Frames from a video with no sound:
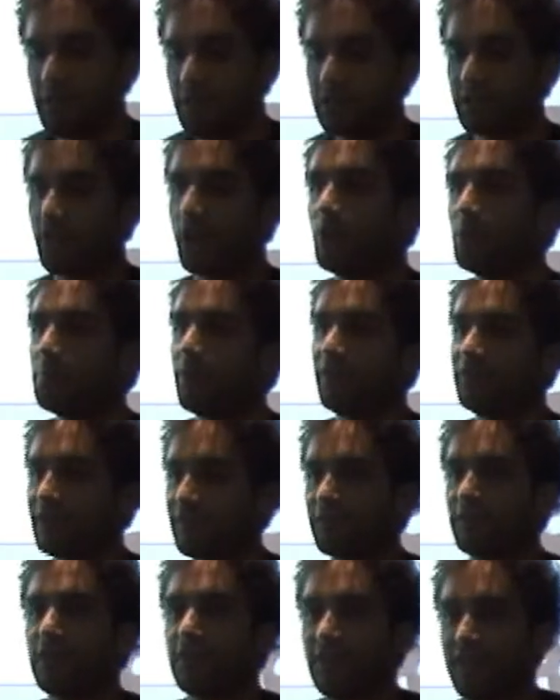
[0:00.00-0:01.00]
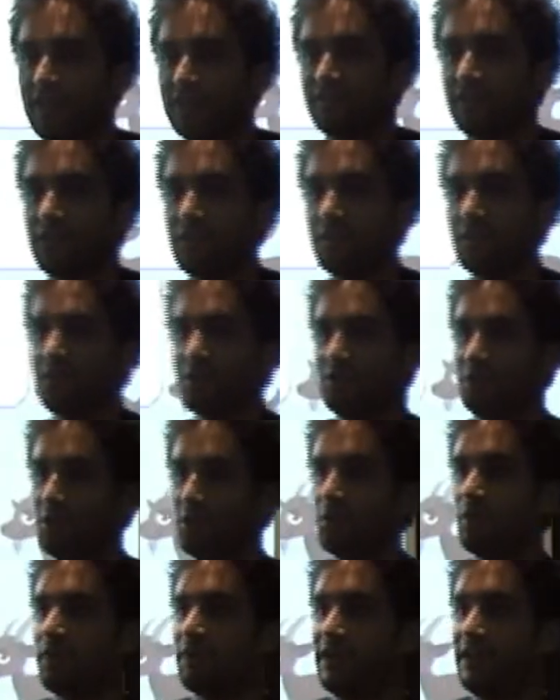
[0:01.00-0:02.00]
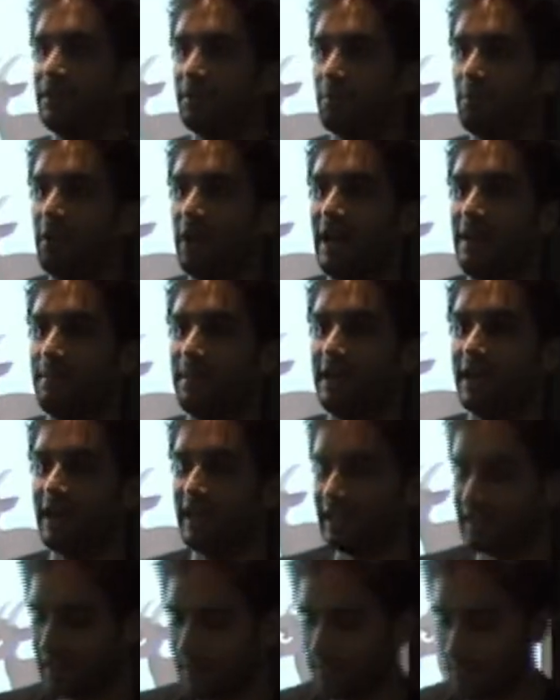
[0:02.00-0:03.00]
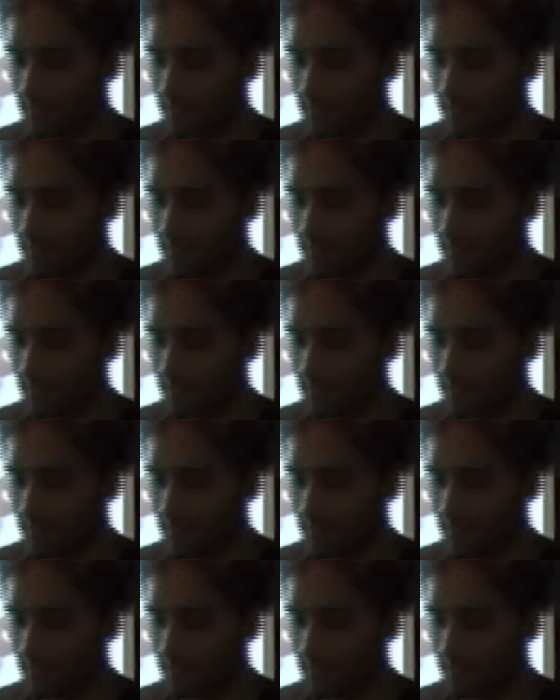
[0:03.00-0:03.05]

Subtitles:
scope of different things that you can do with these remote APIs.